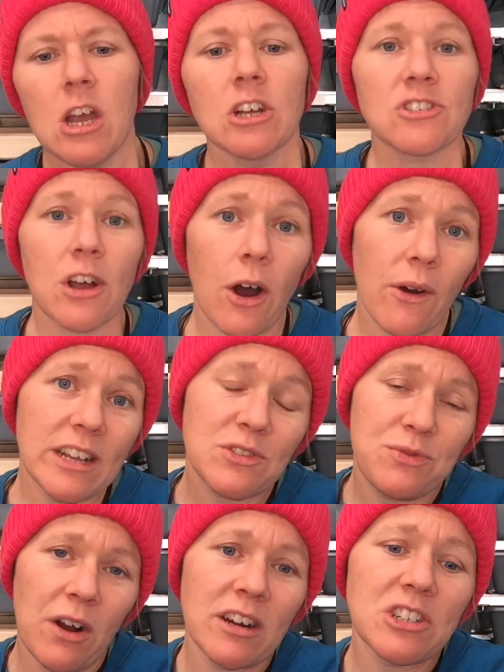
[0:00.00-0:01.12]
So as
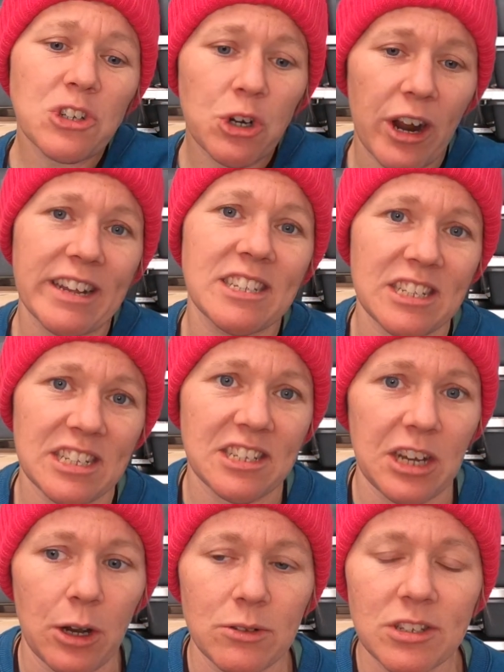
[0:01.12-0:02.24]
far as Craigslist
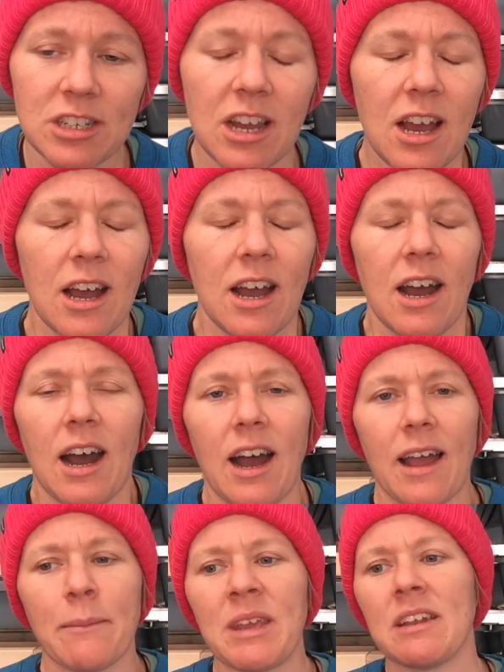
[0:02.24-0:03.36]
goes,
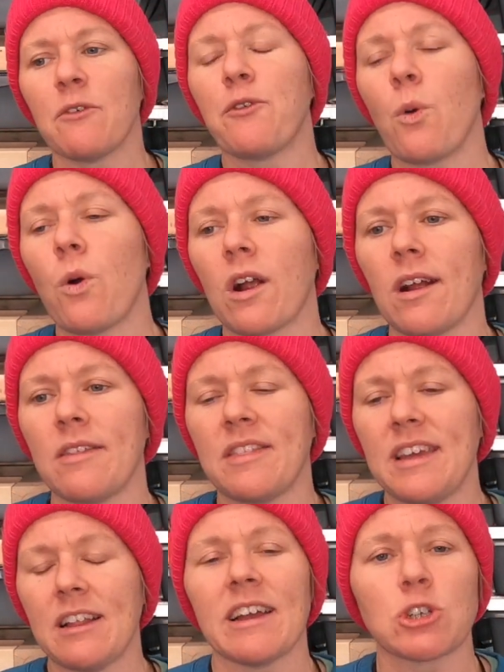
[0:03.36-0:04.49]
I mean, for
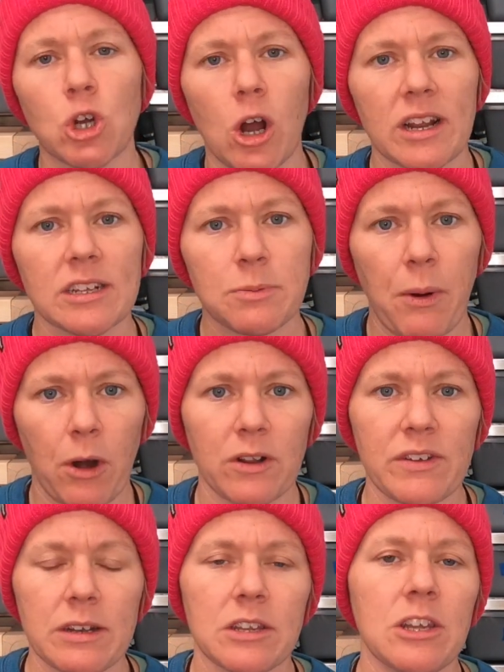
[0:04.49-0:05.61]
the electronics part
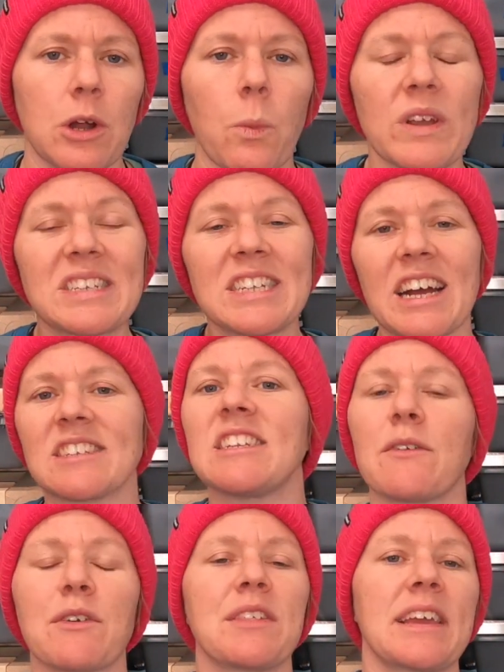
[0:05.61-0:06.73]
of it, you know, we tested
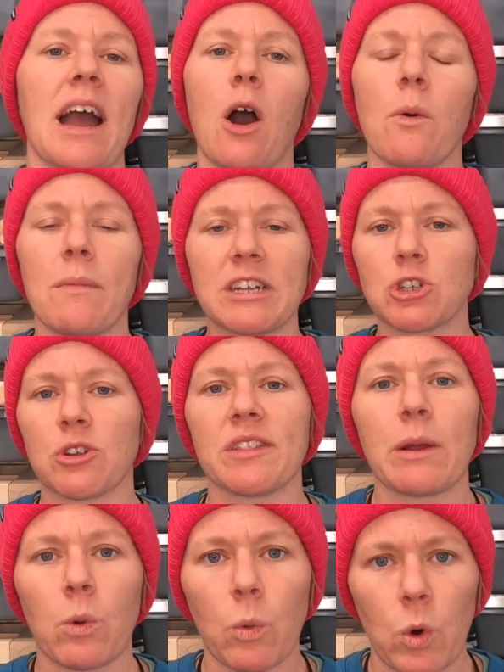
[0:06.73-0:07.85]
everything out, made sure
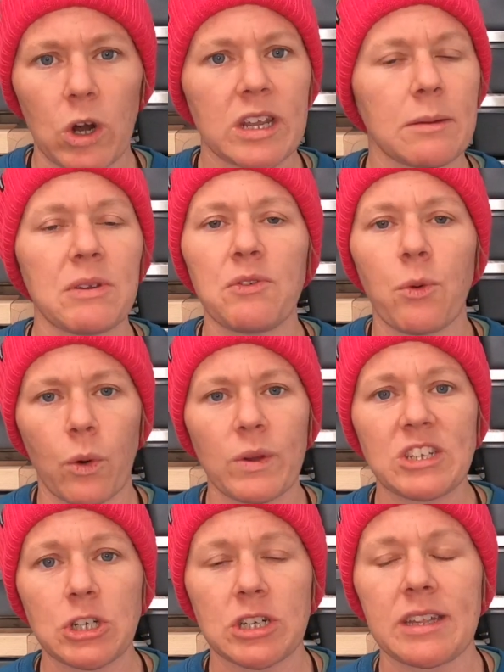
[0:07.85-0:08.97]
they were working before we
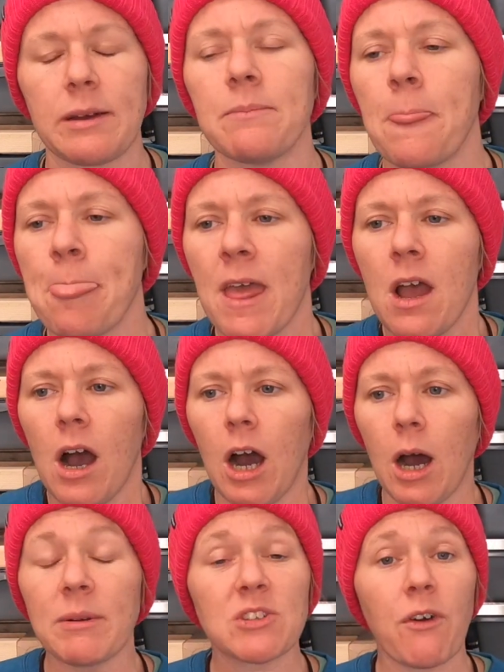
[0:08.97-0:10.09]
took them.
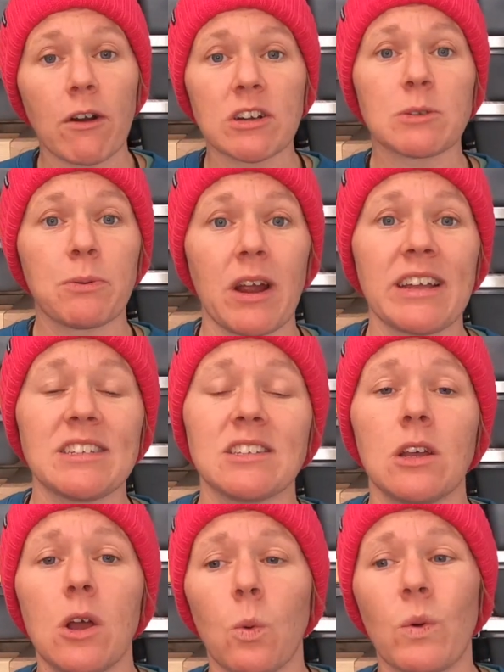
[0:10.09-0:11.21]
As far as
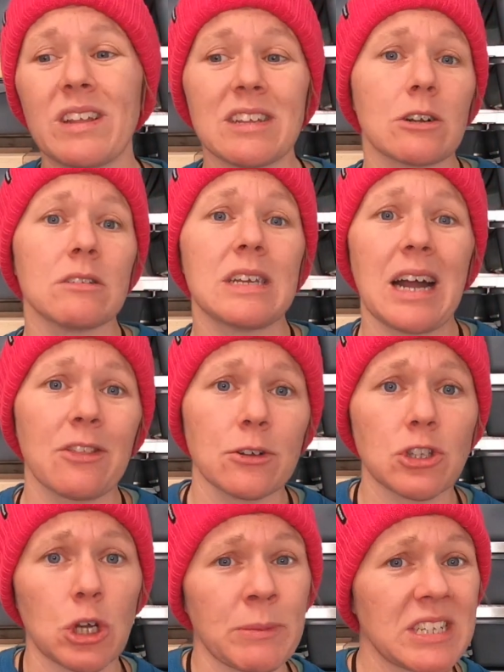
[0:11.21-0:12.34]
price, we literally got
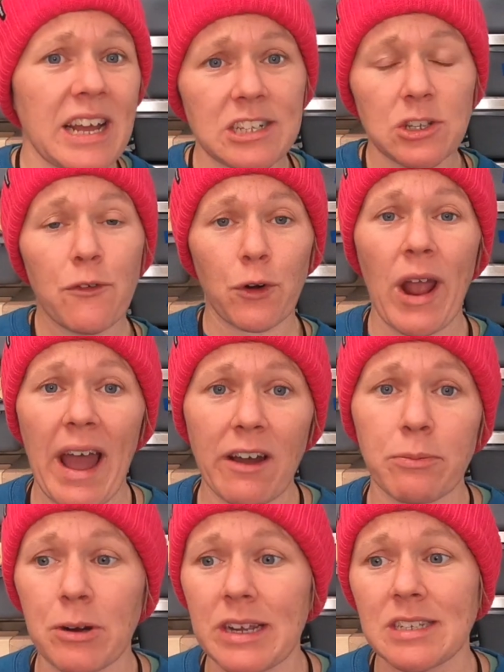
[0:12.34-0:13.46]
those thermostats for
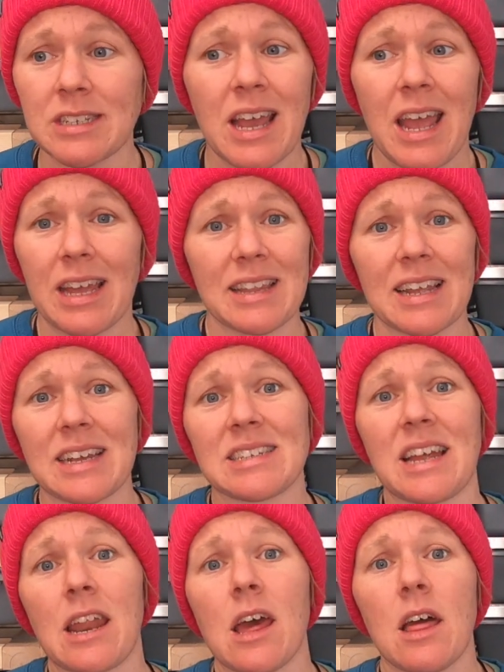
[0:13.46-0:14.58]
half price. And like I
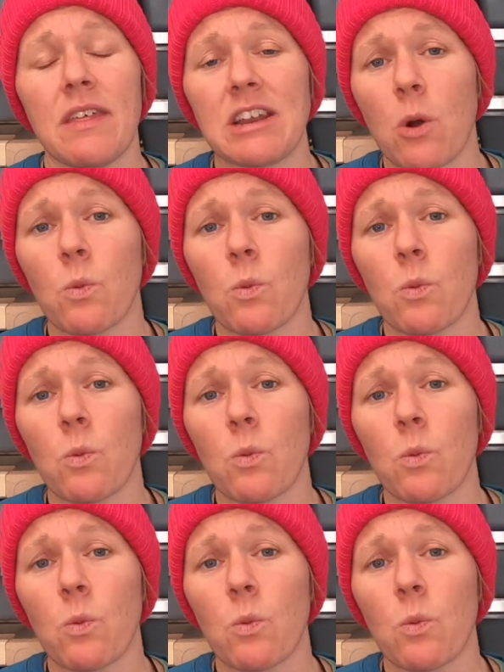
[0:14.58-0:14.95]
said, they